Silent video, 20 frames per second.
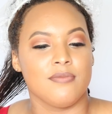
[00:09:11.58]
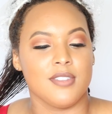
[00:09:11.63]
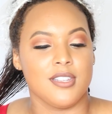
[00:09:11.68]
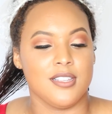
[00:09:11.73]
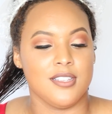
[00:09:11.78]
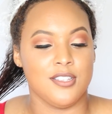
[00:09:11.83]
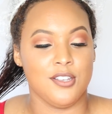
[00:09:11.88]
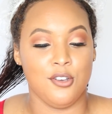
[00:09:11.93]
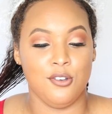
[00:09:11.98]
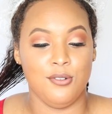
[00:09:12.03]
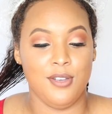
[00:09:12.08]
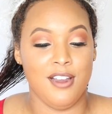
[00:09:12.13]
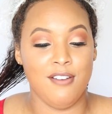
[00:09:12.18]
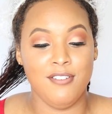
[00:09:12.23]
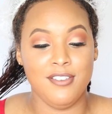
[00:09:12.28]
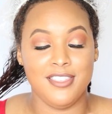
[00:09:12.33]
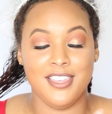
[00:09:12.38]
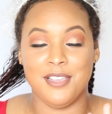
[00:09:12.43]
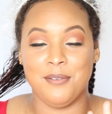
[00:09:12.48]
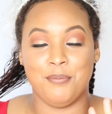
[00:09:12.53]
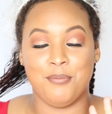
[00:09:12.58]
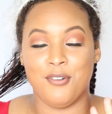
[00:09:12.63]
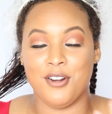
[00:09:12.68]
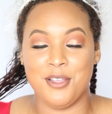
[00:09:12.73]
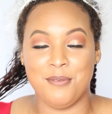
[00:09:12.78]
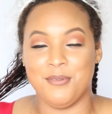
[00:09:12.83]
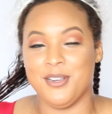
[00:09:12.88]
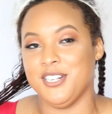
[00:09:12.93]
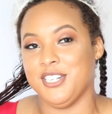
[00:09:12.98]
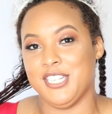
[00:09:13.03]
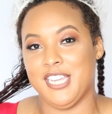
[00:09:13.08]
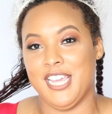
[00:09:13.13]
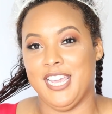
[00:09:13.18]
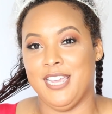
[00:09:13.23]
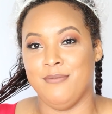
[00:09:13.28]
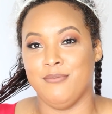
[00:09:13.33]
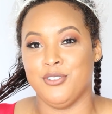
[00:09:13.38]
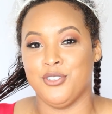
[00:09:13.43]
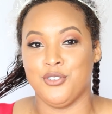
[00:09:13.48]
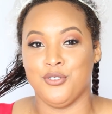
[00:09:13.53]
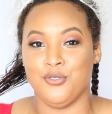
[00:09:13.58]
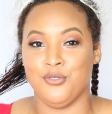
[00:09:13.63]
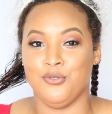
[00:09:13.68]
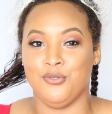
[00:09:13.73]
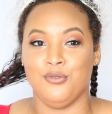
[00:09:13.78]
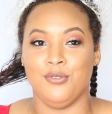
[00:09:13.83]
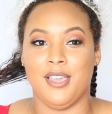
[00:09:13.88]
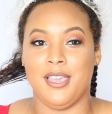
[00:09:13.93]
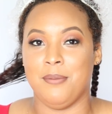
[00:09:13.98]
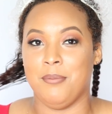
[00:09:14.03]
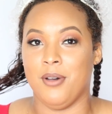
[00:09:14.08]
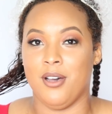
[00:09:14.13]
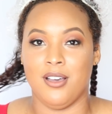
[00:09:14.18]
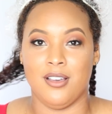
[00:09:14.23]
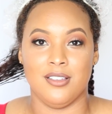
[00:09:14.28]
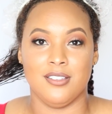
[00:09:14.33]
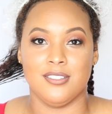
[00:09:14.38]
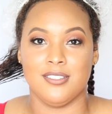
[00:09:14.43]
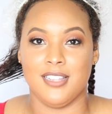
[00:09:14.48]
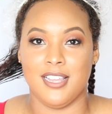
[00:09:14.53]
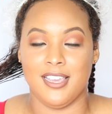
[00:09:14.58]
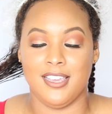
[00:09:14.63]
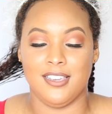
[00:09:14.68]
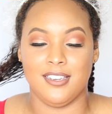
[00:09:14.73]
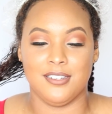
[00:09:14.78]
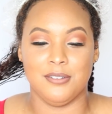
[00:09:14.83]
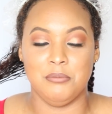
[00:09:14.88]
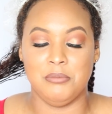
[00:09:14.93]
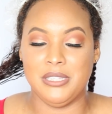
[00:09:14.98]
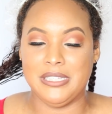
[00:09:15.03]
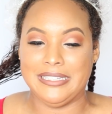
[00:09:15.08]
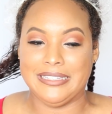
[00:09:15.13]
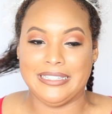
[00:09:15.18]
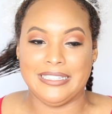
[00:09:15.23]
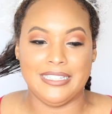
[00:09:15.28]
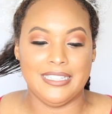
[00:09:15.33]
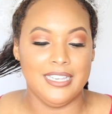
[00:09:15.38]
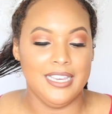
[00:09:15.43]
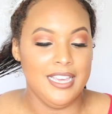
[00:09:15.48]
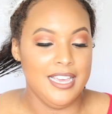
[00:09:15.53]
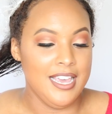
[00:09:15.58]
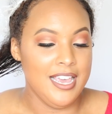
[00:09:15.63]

so everything pretty much came to a pause, like completely.